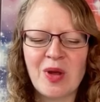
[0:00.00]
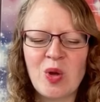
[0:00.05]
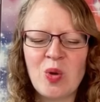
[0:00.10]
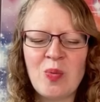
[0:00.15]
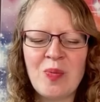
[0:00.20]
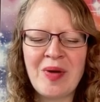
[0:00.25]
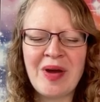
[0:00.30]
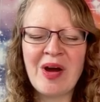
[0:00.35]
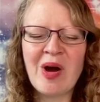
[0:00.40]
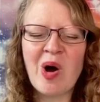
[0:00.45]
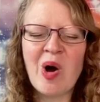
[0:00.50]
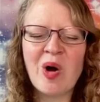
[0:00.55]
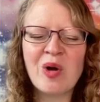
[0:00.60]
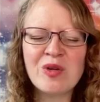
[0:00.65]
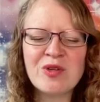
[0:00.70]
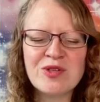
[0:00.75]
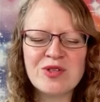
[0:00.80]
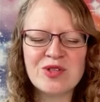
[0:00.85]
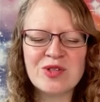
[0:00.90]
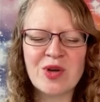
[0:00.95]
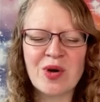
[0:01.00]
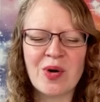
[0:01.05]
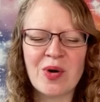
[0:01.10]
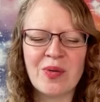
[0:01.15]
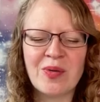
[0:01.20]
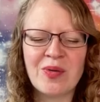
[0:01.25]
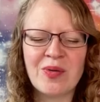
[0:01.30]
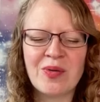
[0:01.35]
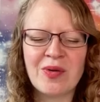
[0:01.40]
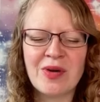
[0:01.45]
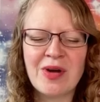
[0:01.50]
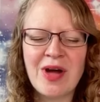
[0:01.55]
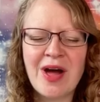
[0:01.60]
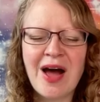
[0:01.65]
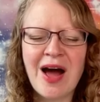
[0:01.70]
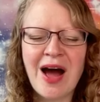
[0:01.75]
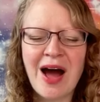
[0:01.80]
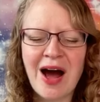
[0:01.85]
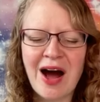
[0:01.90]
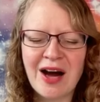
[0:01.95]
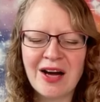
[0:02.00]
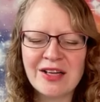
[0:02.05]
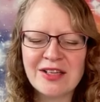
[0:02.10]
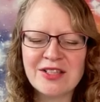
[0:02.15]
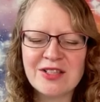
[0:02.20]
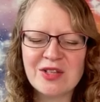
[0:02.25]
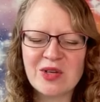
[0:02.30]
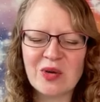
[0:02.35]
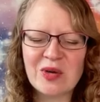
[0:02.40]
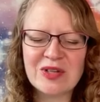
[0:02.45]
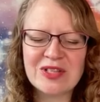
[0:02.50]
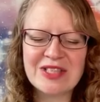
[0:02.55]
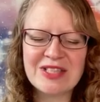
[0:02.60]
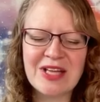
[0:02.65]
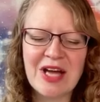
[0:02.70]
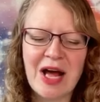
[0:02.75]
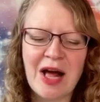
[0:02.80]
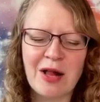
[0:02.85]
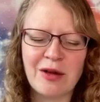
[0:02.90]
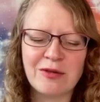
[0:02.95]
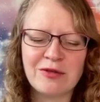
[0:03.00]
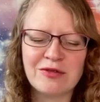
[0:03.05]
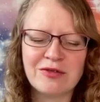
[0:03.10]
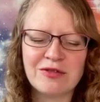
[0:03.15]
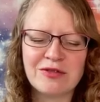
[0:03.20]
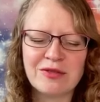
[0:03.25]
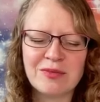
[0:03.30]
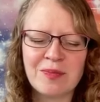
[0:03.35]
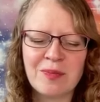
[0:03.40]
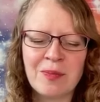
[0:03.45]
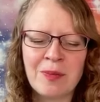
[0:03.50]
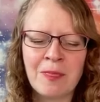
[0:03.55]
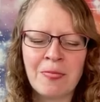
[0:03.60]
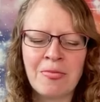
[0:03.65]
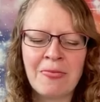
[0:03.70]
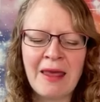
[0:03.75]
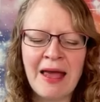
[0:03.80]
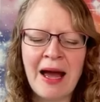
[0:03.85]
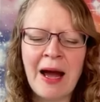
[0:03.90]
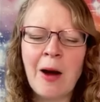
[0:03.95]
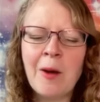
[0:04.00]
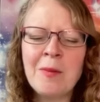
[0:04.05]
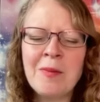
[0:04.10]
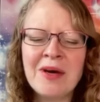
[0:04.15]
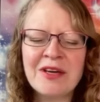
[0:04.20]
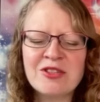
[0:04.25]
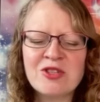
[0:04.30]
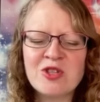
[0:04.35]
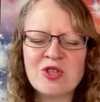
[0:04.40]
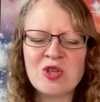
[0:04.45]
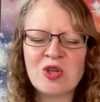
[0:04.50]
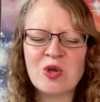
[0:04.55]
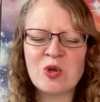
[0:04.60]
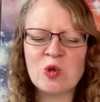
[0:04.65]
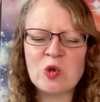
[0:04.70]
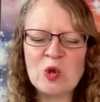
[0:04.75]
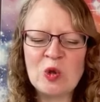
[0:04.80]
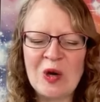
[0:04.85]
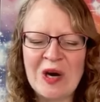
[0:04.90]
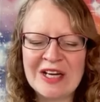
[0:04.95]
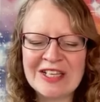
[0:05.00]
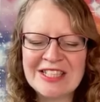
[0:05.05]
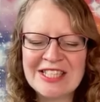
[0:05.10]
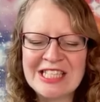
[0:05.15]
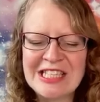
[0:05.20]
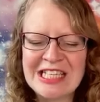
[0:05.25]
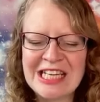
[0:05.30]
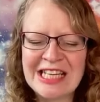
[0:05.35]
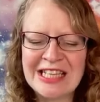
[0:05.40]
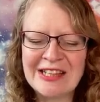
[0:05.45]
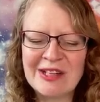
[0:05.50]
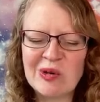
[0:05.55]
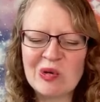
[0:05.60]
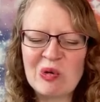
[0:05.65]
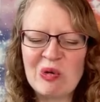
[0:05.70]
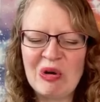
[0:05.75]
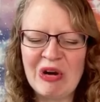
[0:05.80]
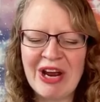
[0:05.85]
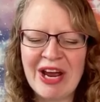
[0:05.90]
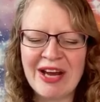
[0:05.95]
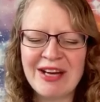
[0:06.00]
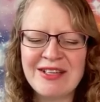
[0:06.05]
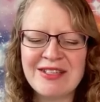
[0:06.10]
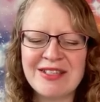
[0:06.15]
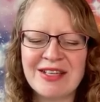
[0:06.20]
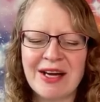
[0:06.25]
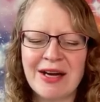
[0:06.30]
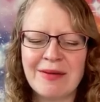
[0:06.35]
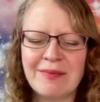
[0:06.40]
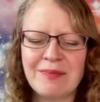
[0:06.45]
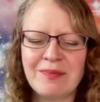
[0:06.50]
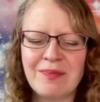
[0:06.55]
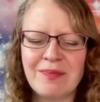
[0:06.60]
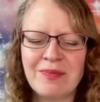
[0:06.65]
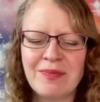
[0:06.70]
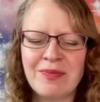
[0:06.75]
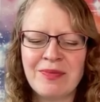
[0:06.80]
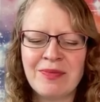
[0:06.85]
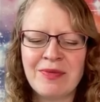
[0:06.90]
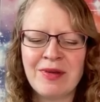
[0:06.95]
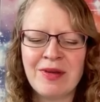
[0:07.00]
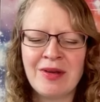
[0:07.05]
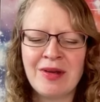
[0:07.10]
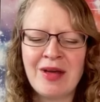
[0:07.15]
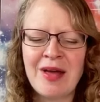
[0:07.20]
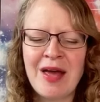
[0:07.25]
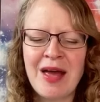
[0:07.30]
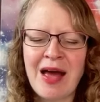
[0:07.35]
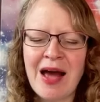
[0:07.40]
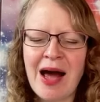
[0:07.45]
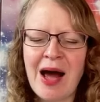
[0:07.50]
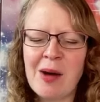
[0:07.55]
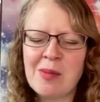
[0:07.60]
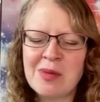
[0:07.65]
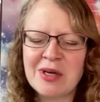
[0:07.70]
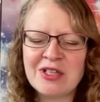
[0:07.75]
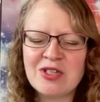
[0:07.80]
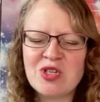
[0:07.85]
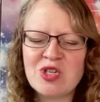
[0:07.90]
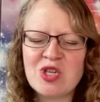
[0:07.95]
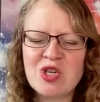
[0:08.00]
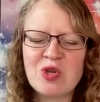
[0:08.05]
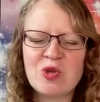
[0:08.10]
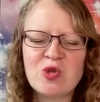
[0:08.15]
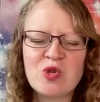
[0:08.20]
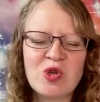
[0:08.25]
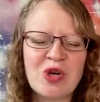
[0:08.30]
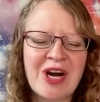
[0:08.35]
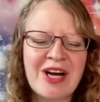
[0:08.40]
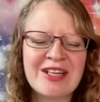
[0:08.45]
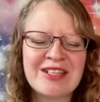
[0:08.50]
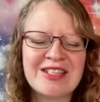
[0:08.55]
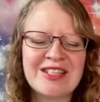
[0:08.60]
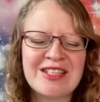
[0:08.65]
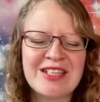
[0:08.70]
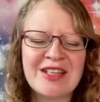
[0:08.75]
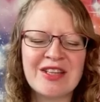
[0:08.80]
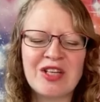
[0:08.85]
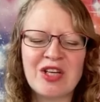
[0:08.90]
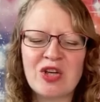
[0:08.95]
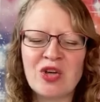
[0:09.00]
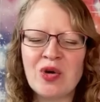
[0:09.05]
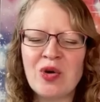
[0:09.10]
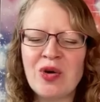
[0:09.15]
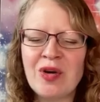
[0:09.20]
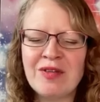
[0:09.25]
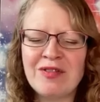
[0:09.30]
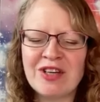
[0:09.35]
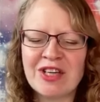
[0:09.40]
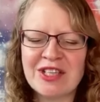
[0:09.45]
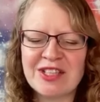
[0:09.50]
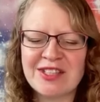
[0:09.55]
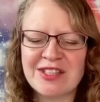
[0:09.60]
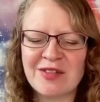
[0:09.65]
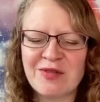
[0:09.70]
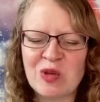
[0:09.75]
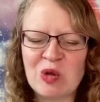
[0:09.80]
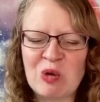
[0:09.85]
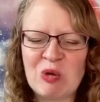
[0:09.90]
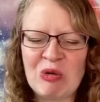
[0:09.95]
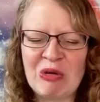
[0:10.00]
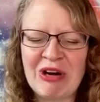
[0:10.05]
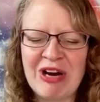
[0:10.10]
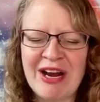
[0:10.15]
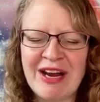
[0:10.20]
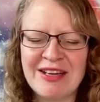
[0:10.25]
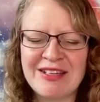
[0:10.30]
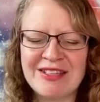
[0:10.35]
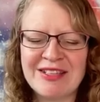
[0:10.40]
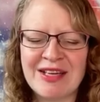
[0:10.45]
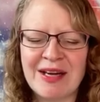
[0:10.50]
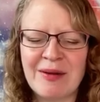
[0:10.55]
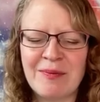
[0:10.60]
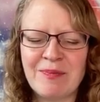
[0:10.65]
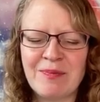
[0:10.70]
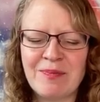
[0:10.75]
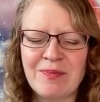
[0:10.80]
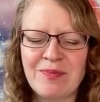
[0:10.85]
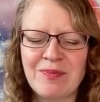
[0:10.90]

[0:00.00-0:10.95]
You may also ask yourself, how much do you trust in the Creator? How much do you trust in the universe of the Creator?